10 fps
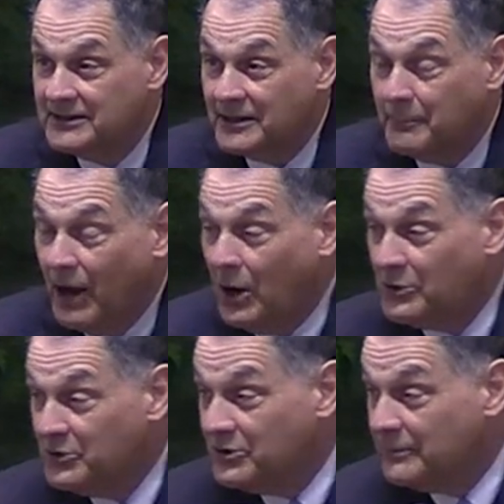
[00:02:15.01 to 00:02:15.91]
Now,
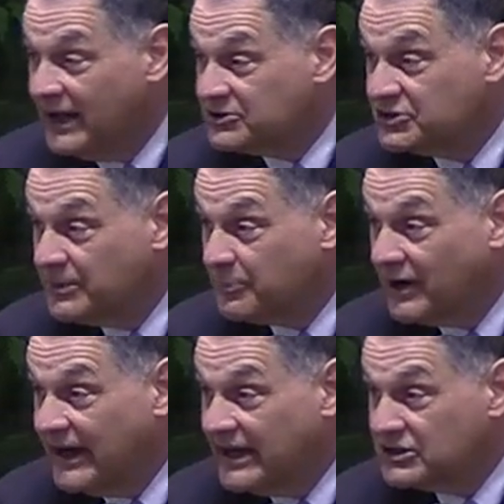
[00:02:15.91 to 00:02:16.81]
Paul knew about
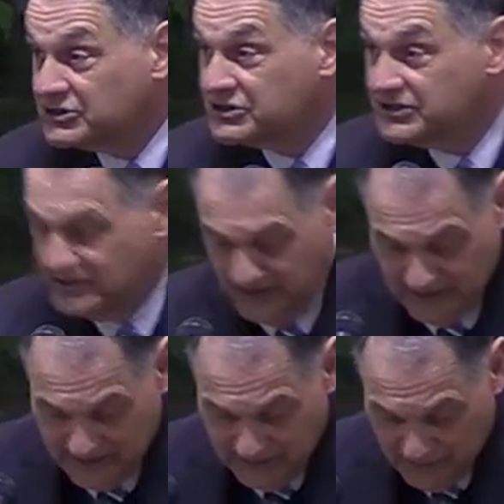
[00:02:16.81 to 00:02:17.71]
shipwrecks.
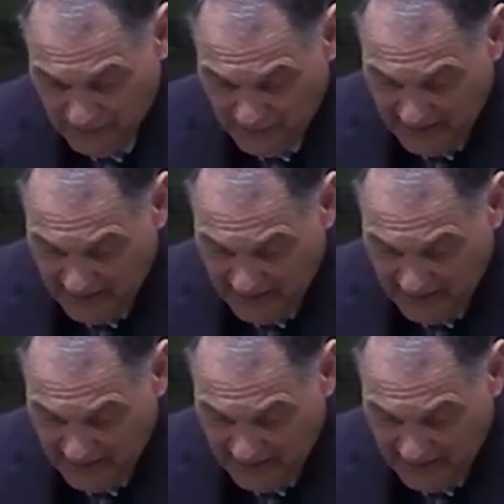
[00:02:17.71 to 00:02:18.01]
We